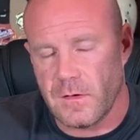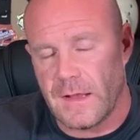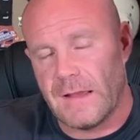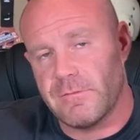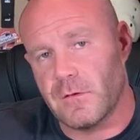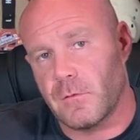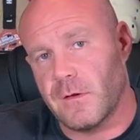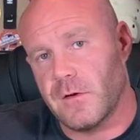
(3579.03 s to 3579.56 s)
have
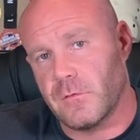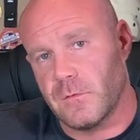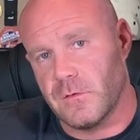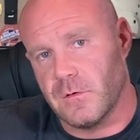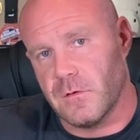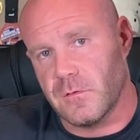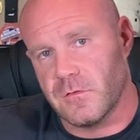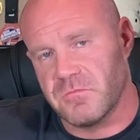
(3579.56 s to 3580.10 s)
the greatest
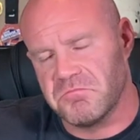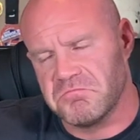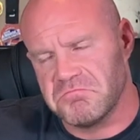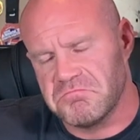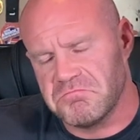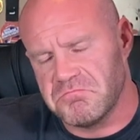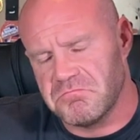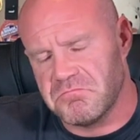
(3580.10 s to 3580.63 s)
results.
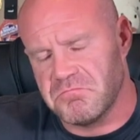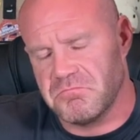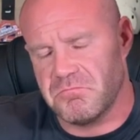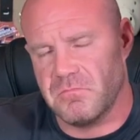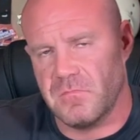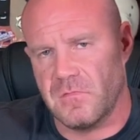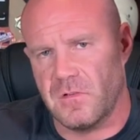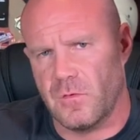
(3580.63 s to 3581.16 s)

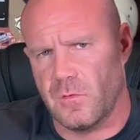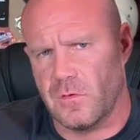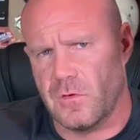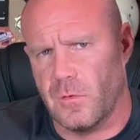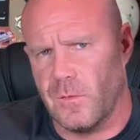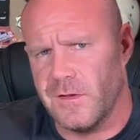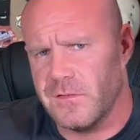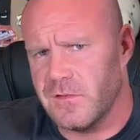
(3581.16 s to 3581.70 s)

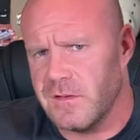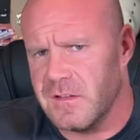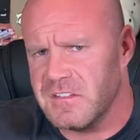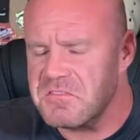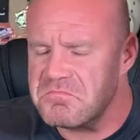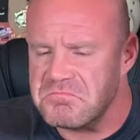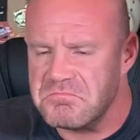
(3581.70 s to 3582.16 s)
Coincidence?